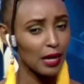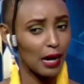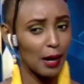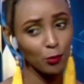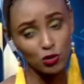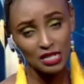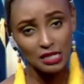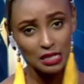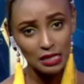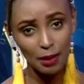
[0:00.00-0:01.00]

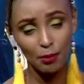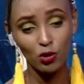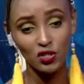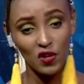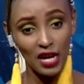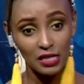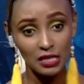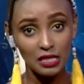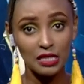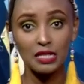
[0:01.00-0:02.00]
Mutasikiza about rare
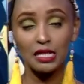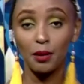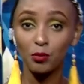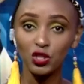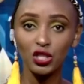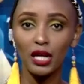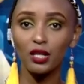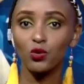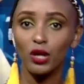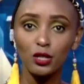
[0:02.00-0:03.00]
diseases, MG,
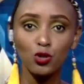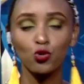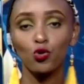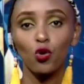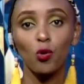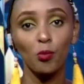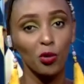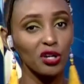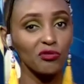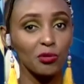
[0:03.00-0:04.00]
and you get to know
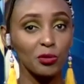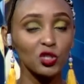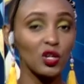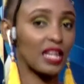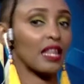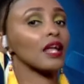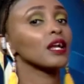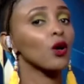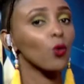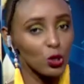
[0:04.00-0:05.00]
more information other
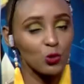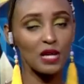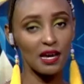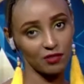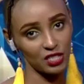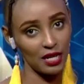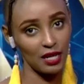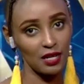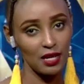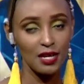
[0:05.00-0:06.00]
than what we have shared.